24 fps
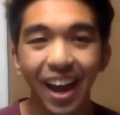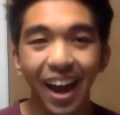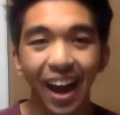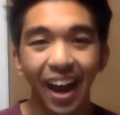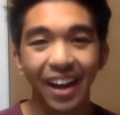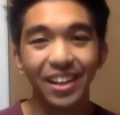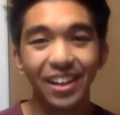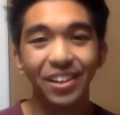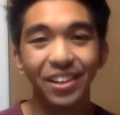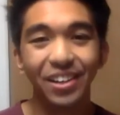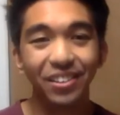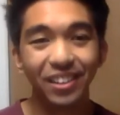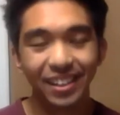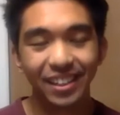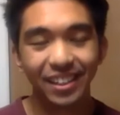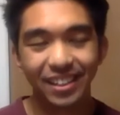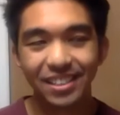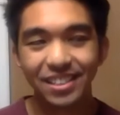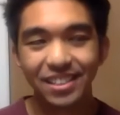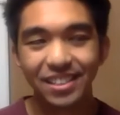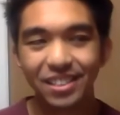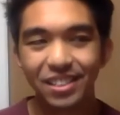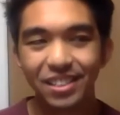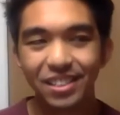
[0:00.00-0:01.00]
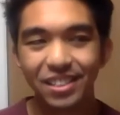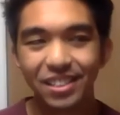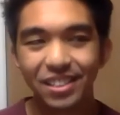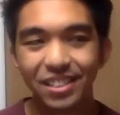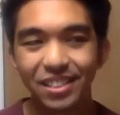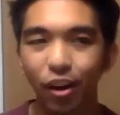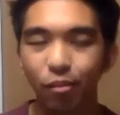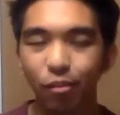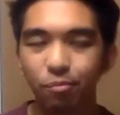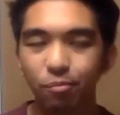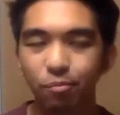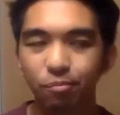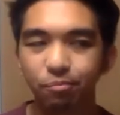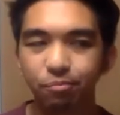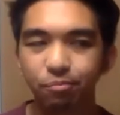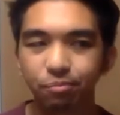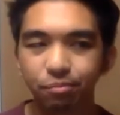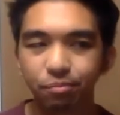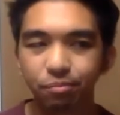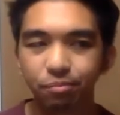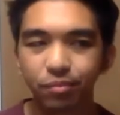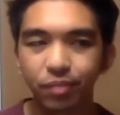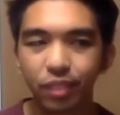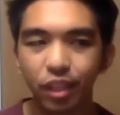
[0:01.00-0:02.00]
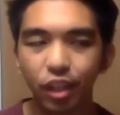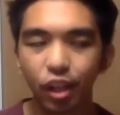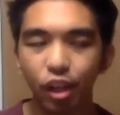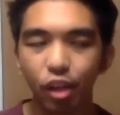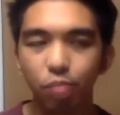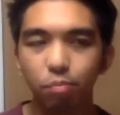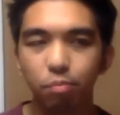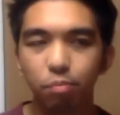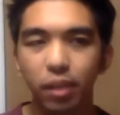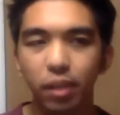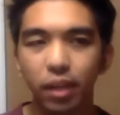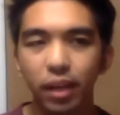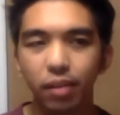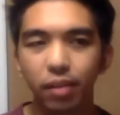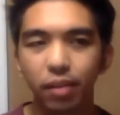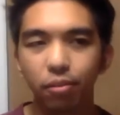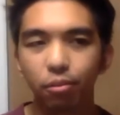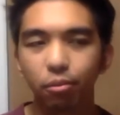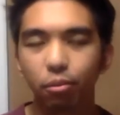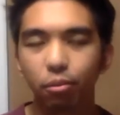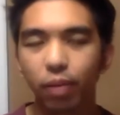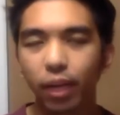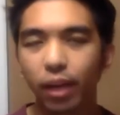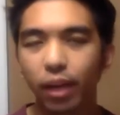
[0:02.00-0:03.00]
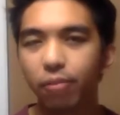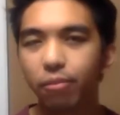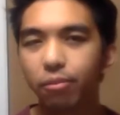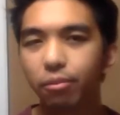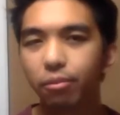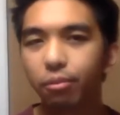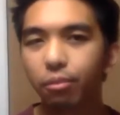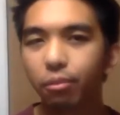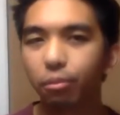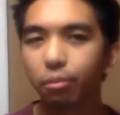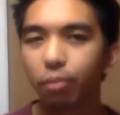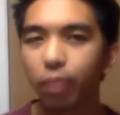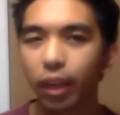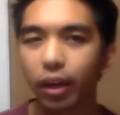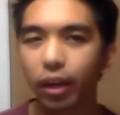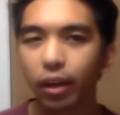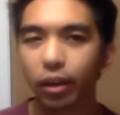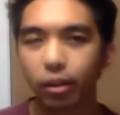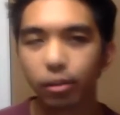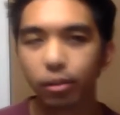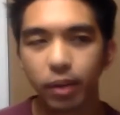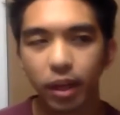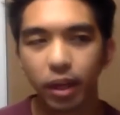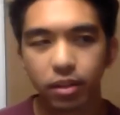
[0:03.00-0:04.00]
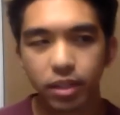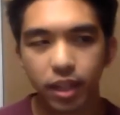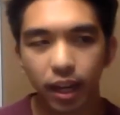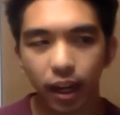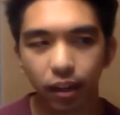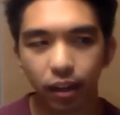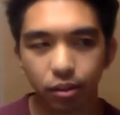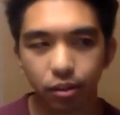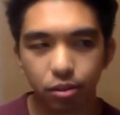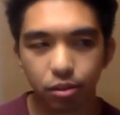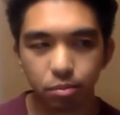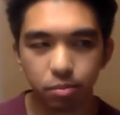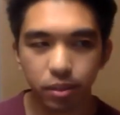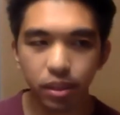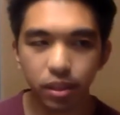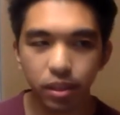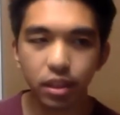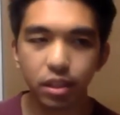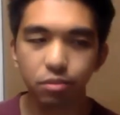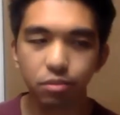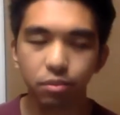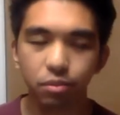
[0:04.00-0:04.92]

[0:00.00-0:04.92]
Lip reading: I know it is. But when I heard about Tyler's piece,